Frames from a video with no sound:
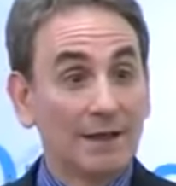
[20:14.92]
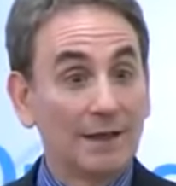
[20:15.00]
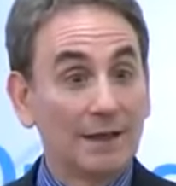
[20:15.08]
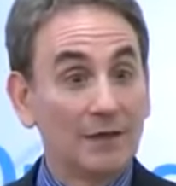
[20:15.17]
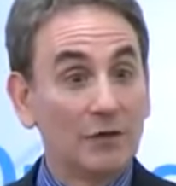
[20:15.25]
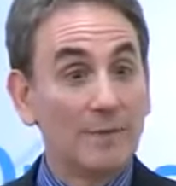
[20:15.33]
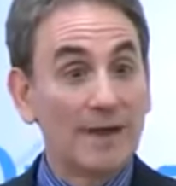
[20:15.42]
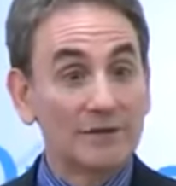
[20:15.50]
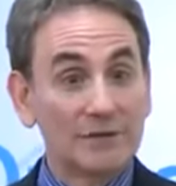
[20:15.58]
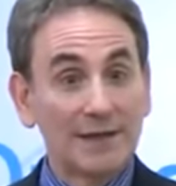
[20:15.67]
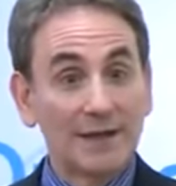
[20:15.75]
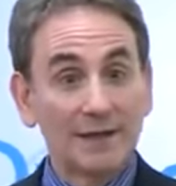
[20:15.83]
Can you
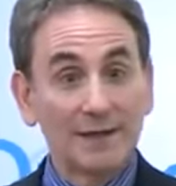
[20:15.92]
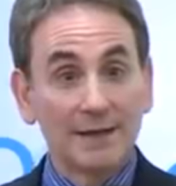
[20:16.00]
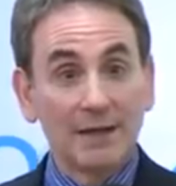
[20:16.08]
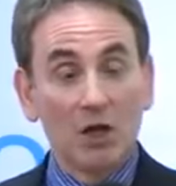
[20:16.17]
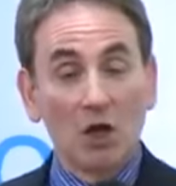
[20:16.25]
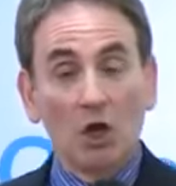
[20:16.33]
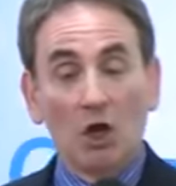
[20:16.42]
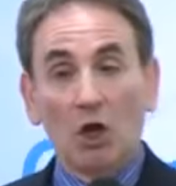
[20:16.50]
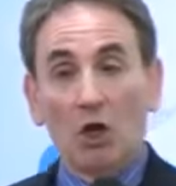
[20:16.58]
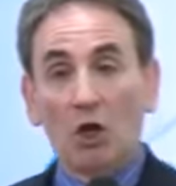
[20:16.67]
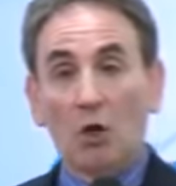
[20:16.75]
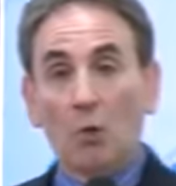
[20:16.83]
imagine that?
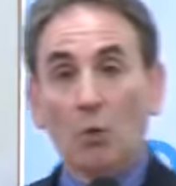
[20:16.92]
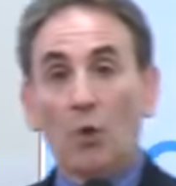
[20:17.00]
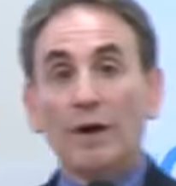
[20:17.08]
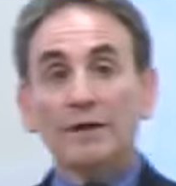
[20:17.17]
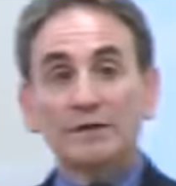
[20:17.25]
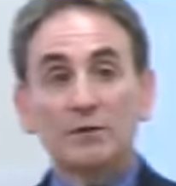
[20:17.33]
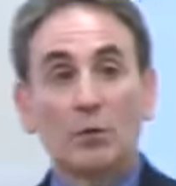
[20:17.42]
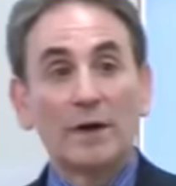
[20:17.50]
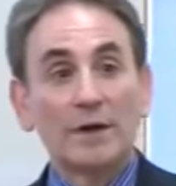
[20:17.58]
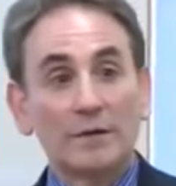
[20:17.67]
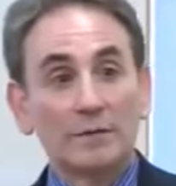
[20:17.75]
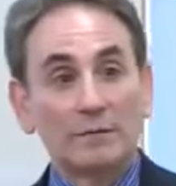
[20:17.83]
What is one
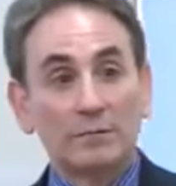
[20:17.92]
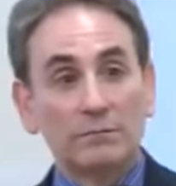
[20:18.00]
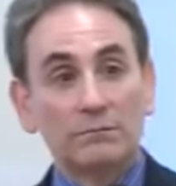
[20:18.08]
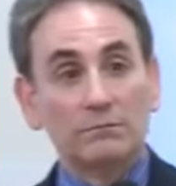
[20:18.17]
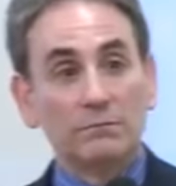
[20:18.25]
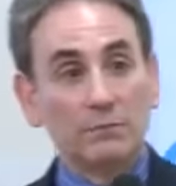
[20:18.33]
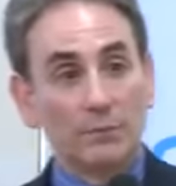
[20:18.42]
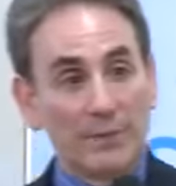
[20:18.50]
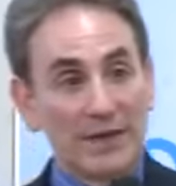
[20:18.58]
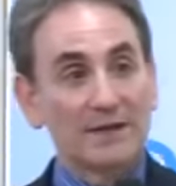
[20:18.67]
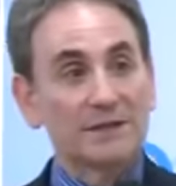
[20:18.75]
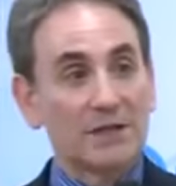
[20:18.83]
of the
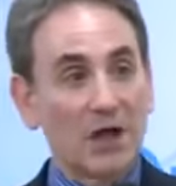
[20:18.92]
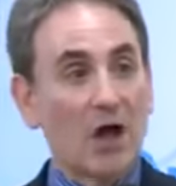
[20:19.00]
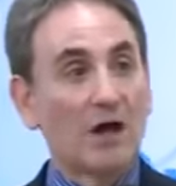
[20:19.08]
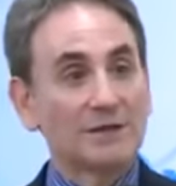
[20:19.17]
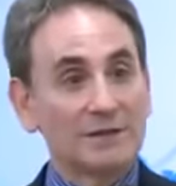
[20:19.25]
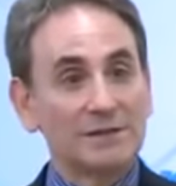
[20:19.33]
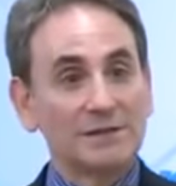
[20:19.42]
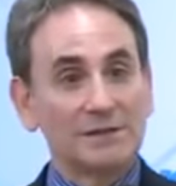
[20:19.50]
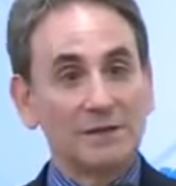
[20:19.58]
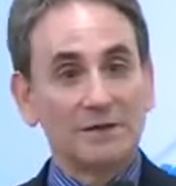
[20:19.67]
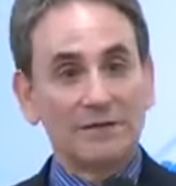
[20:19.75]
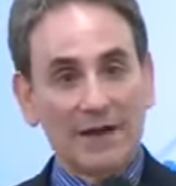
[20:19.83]
biggest causes
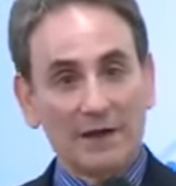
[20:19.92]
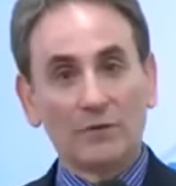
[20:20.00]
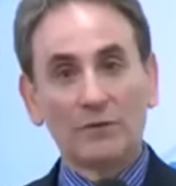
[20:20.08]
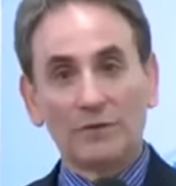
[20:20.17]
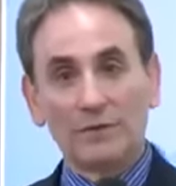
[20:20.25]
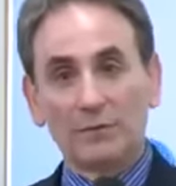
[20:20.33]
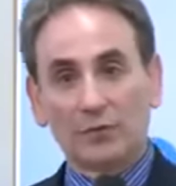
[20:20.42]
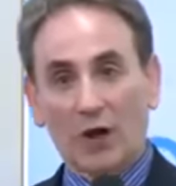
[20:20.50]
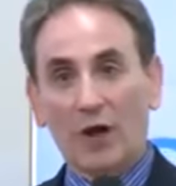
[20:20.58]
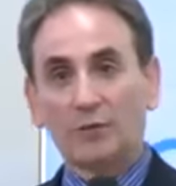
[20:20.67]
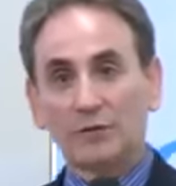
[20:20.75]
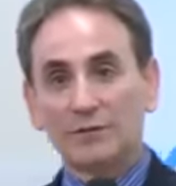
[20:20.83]
of health
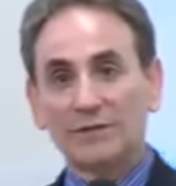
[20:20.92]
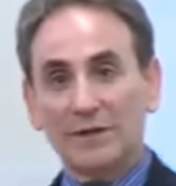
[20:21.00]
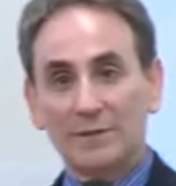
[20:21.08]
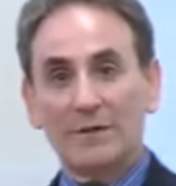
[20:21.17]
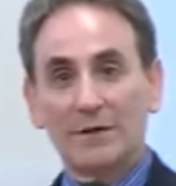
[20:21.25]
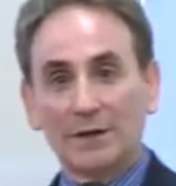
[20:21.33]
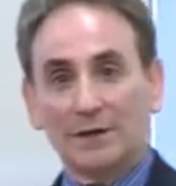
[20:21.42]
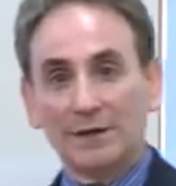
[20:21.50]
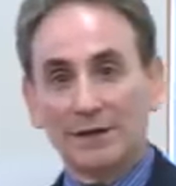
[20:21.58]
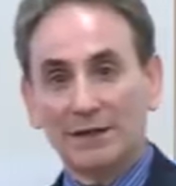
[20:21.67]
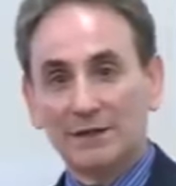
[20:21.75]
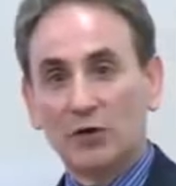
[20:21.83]
problems in
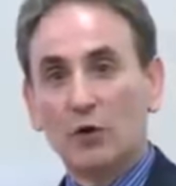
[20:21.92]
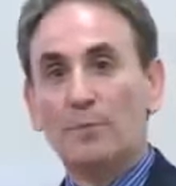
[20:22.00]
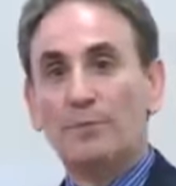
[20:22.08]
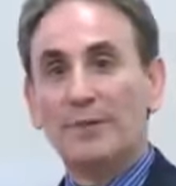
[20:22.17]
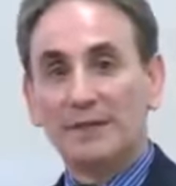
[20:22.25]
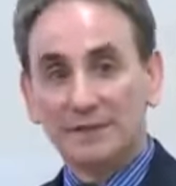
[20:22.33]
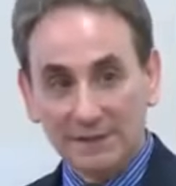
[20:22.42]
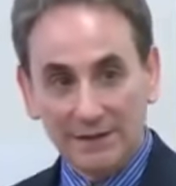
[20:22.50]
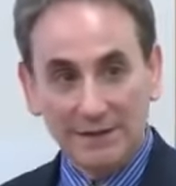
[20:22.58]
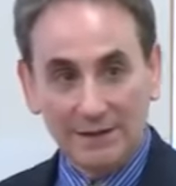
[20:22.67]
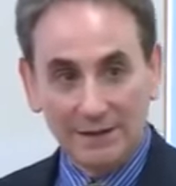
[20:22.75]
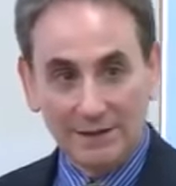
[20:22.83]
America is
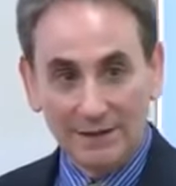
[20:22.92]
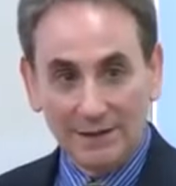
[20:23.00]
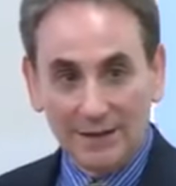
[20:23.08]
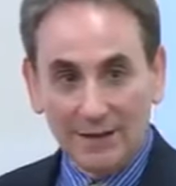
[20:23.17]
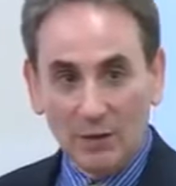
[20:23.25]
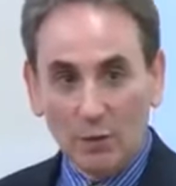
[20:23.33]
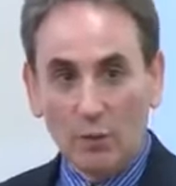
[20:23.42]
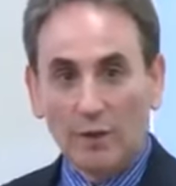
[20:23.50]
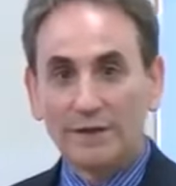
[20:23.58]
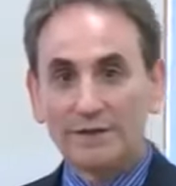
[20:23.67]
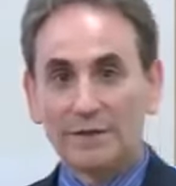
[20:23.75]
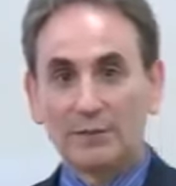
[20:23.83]
obesity. What
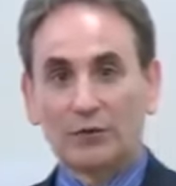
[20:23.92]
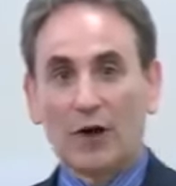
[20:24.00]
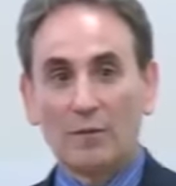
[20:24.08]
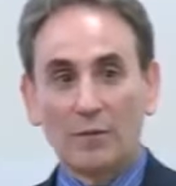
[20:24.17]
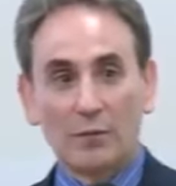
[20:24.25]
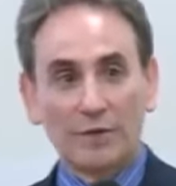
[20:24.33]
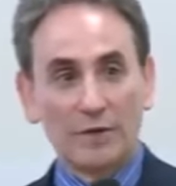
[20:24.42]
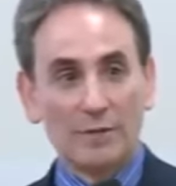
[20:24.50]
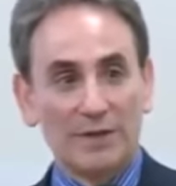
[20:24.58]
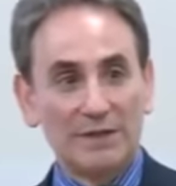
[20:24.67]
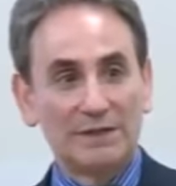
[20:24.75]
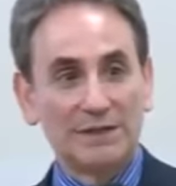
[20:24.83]
is the problem with
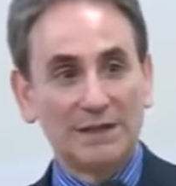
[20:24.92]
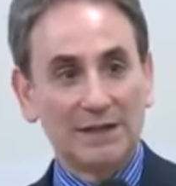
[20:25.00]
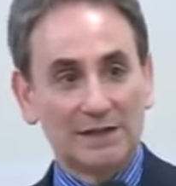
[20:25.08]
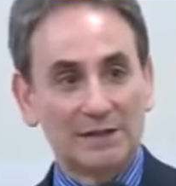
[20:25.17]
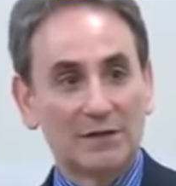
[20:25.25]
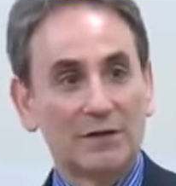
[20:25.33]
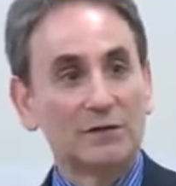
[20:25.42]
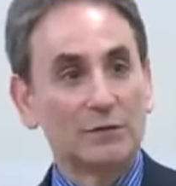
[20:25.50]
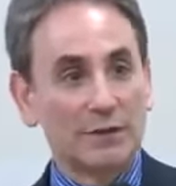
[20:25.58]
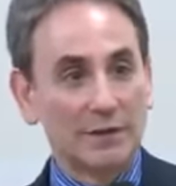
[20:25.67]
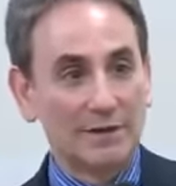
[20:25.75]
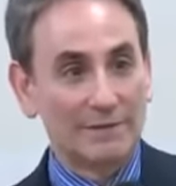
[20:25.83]
obesity? It starts
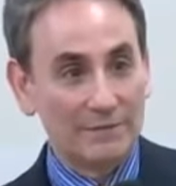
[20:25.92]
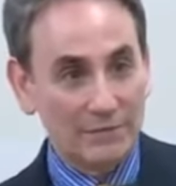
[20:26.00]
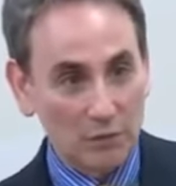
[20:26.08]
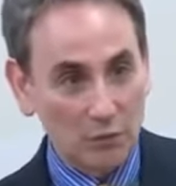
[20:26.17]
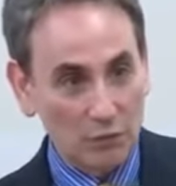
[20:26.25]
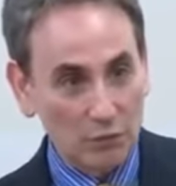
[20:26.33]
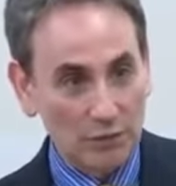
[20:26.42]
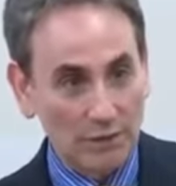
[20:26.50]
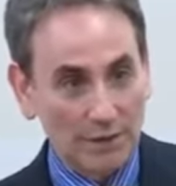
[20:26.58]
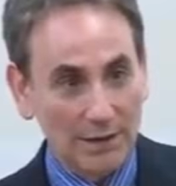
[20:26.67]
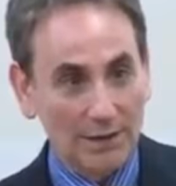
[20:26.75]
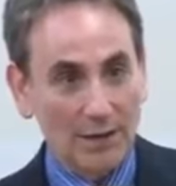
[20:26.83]
with food.
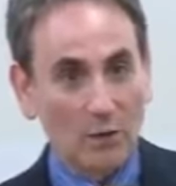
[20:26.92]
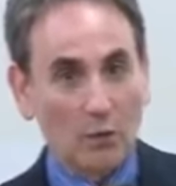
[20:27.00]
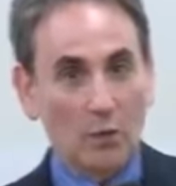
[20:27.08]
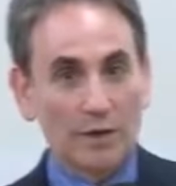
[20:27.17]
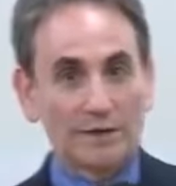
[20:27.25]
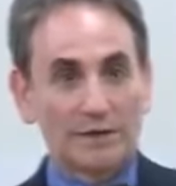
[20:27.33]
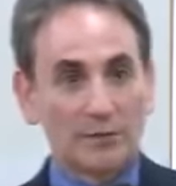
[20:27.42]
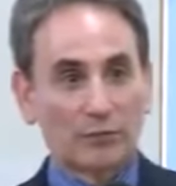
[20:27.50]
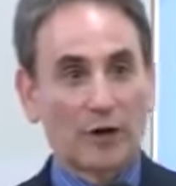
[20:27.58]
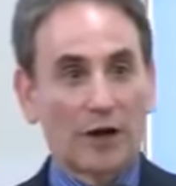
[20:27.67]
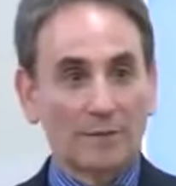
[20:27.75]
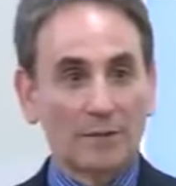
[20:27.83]
What is the
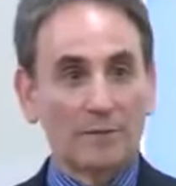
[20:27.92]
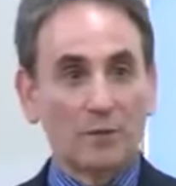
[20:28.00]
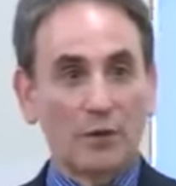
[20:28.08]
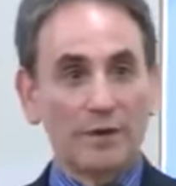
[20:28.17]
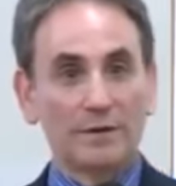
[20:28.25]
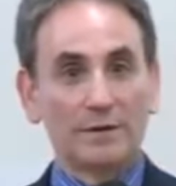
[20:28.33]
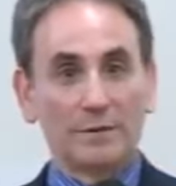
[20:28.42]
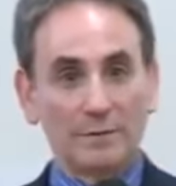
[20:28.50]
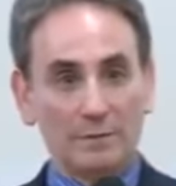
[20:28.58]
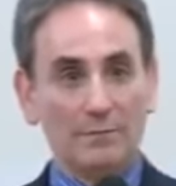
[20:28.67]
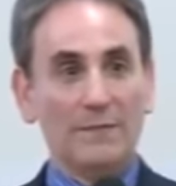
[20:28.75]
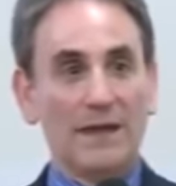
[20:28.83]
problem with
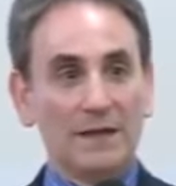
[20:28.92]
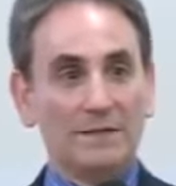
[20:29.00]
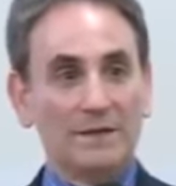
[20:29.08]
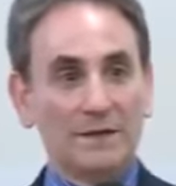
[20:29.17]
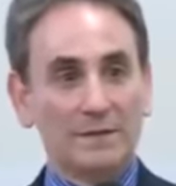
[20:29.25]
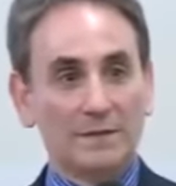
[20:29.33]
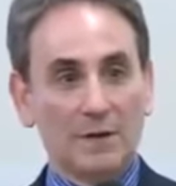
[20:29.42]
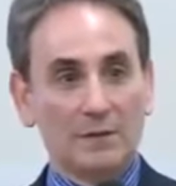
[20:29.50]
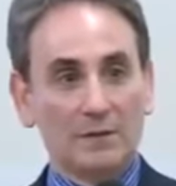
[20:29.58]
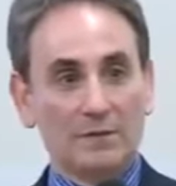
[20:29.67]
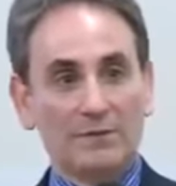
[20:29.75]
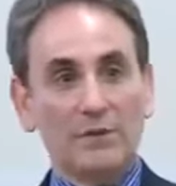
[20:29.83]
many of the
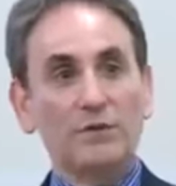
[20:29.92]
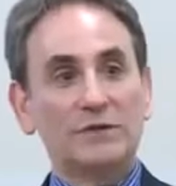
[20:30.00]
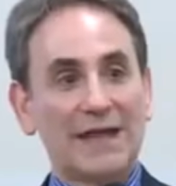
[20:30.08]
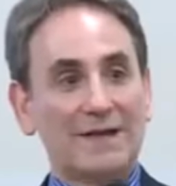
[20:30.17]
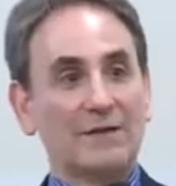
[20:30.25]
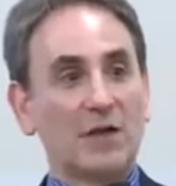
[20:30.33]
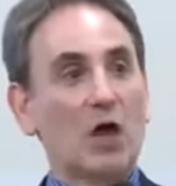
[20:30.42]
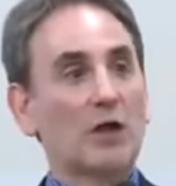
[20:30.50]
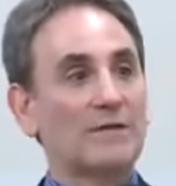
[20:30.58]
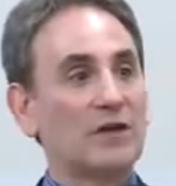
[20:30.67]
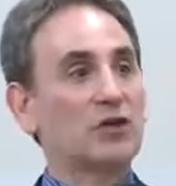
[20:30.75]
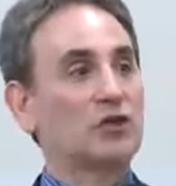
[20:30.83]
foods have a lot
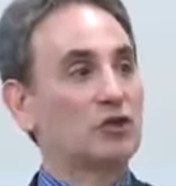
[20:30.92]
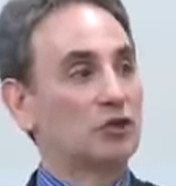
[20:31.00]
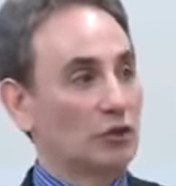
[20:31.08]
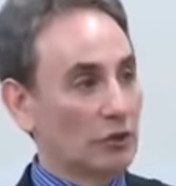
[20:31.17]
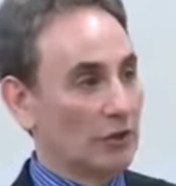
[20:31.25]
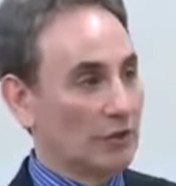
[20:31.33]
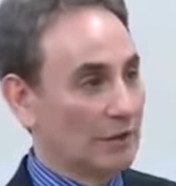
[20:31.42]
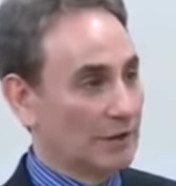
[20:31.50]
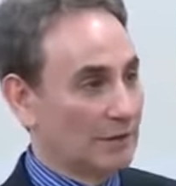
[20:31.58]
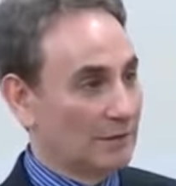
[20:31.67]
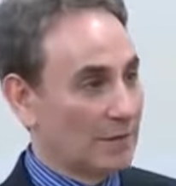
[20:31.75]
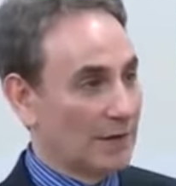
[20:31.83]
of sugar,
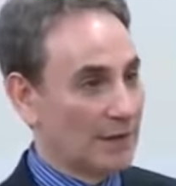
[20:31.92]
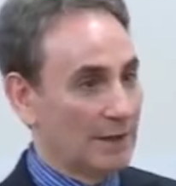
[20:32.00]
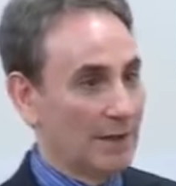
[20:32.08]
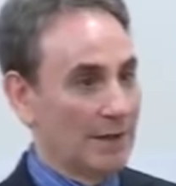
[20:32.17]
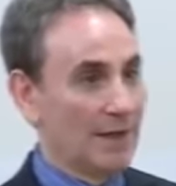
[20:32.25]
right?